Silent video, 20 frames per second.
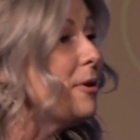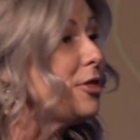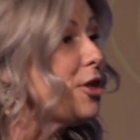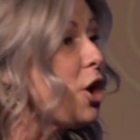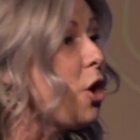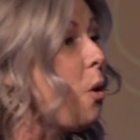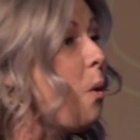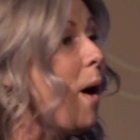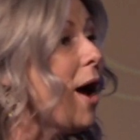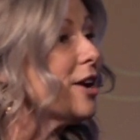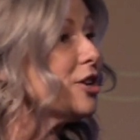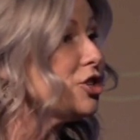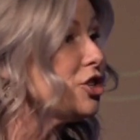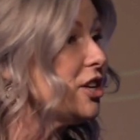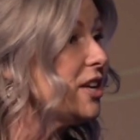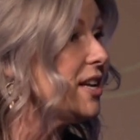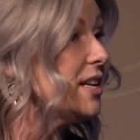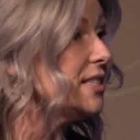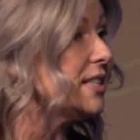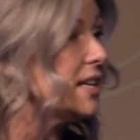but the
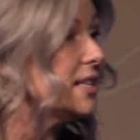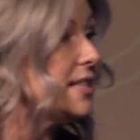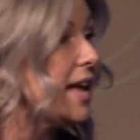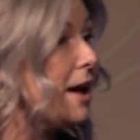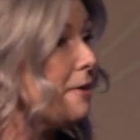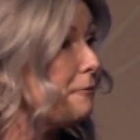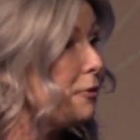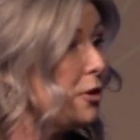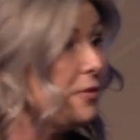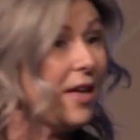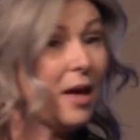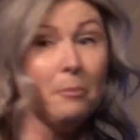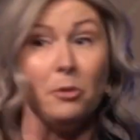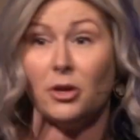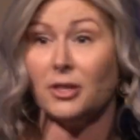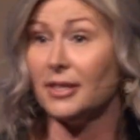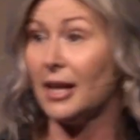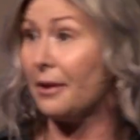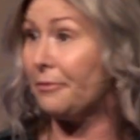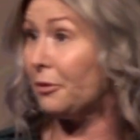question is that for them
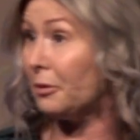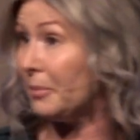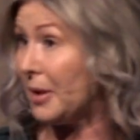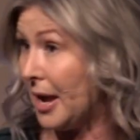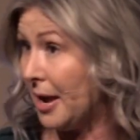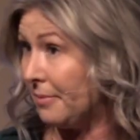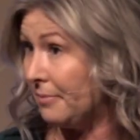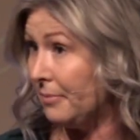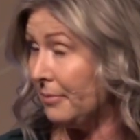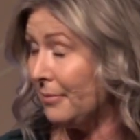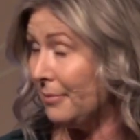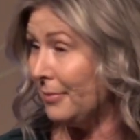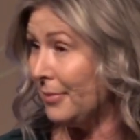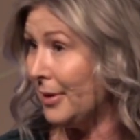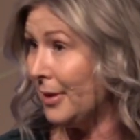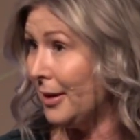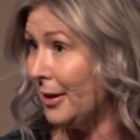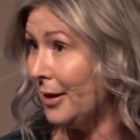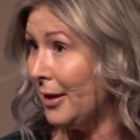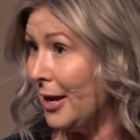or is that for me?
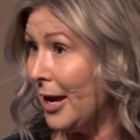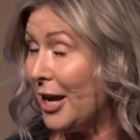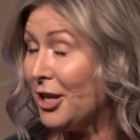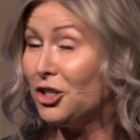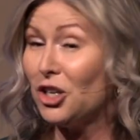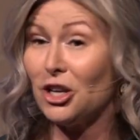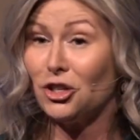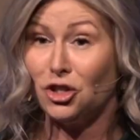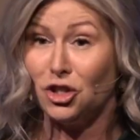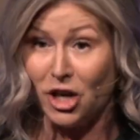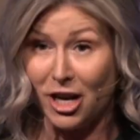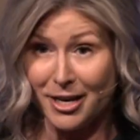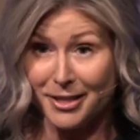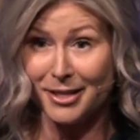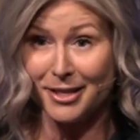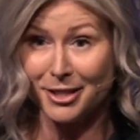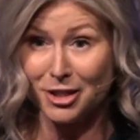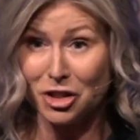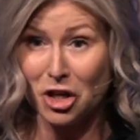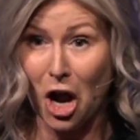Is
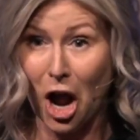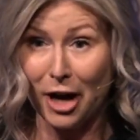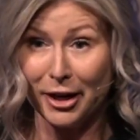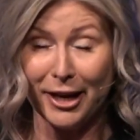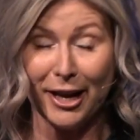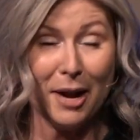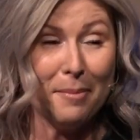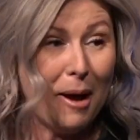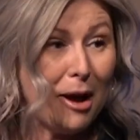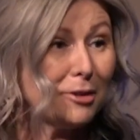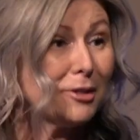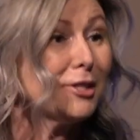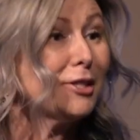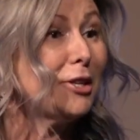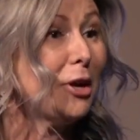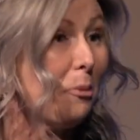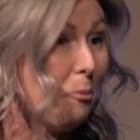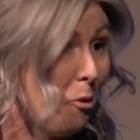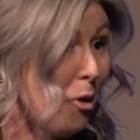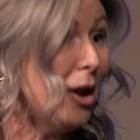Jesus talking about
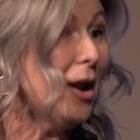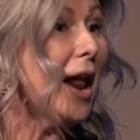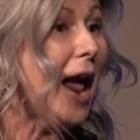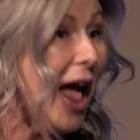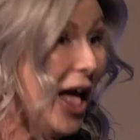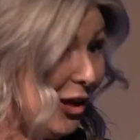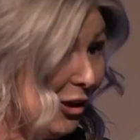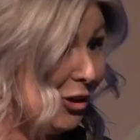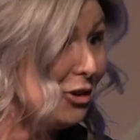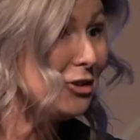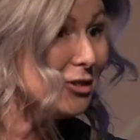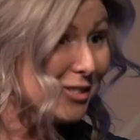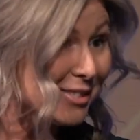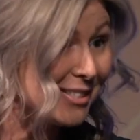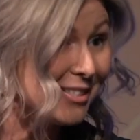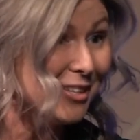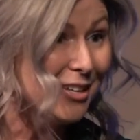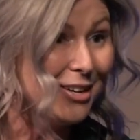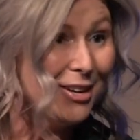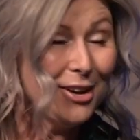someone
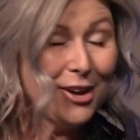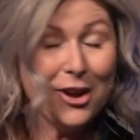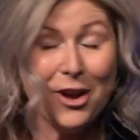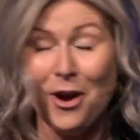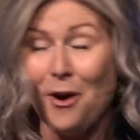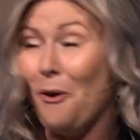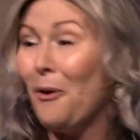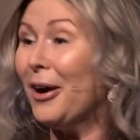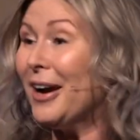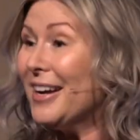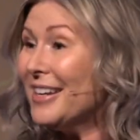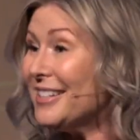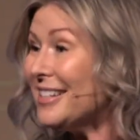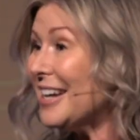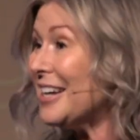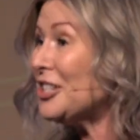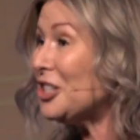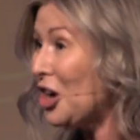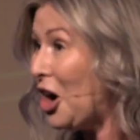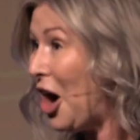else or is
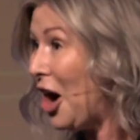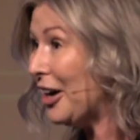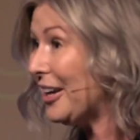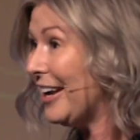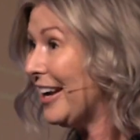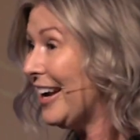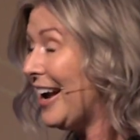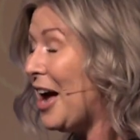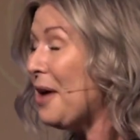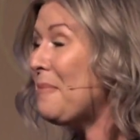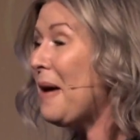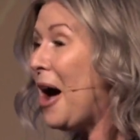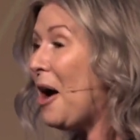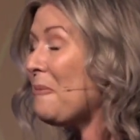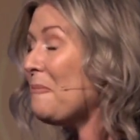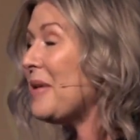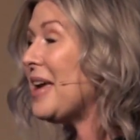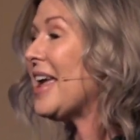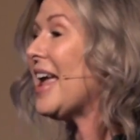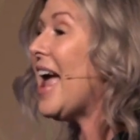he talking
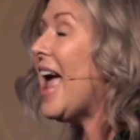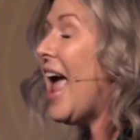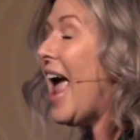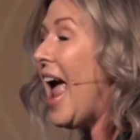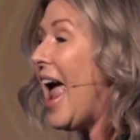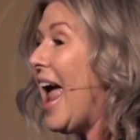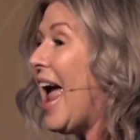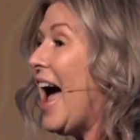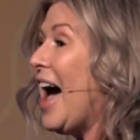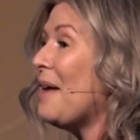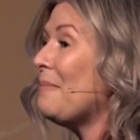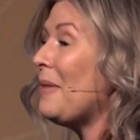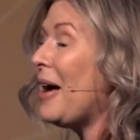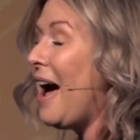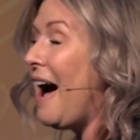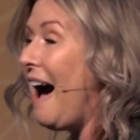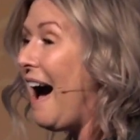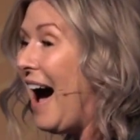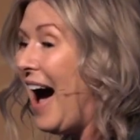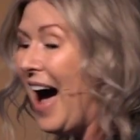about me? Am
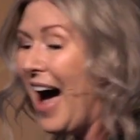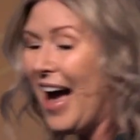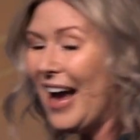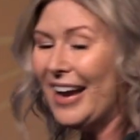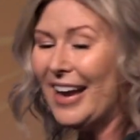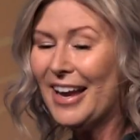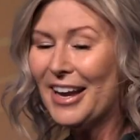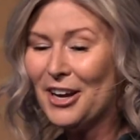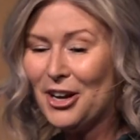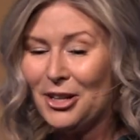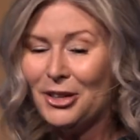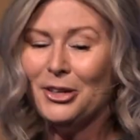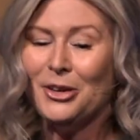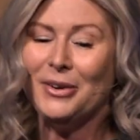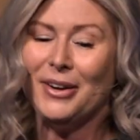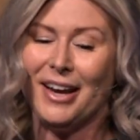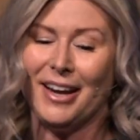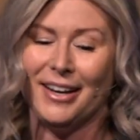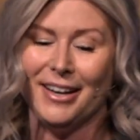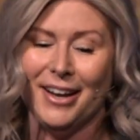I
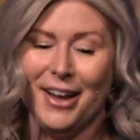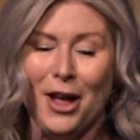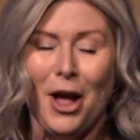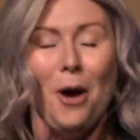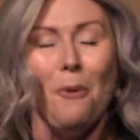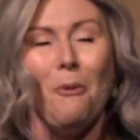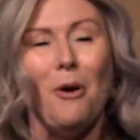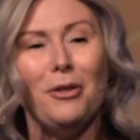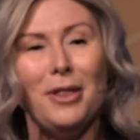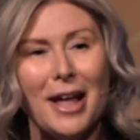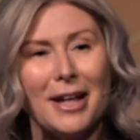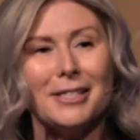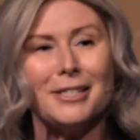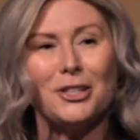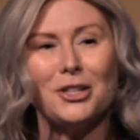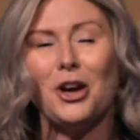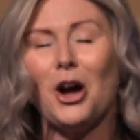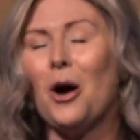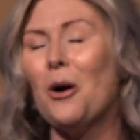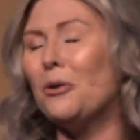included? Well,
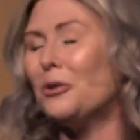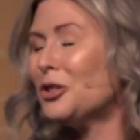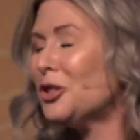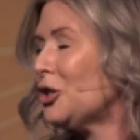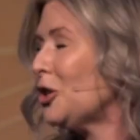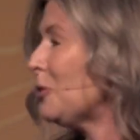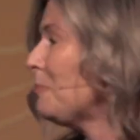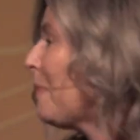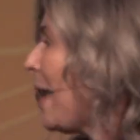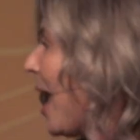let's go to